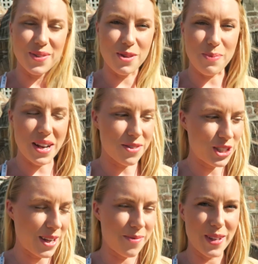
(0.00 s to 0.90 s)
So it's a bit of a
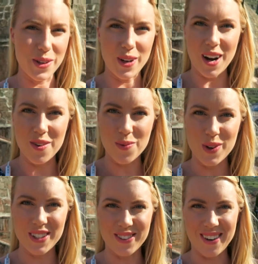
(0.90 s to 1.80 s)
shame that you can't
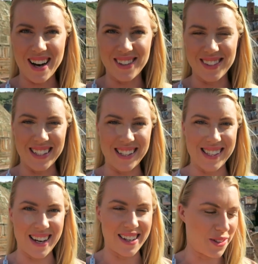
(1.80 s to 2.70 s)
wander around
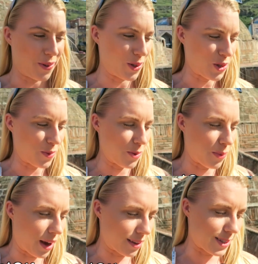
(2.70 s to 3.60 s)
inside here on the top of the
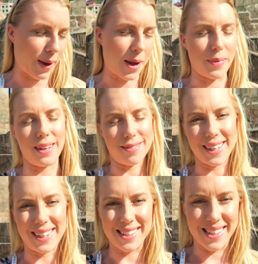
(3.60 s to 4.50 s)
baths, but I mean,
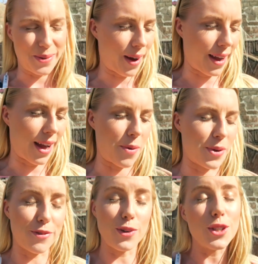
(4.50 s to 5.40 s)
I can see why.
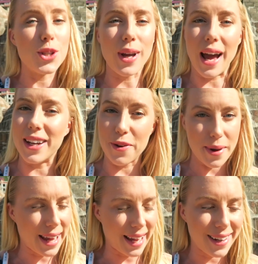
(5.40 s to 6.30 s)
But of course you can
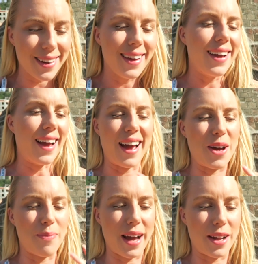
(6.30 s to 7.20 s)
go in
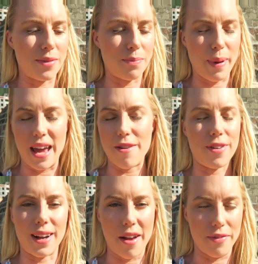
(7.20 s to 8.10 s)
and pay
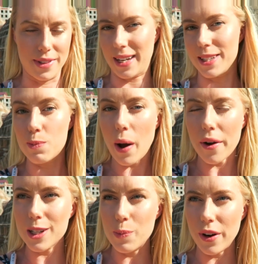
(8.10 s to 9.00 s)
for it kind of as like a
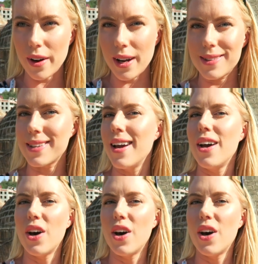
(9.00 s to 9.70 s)
spa experience.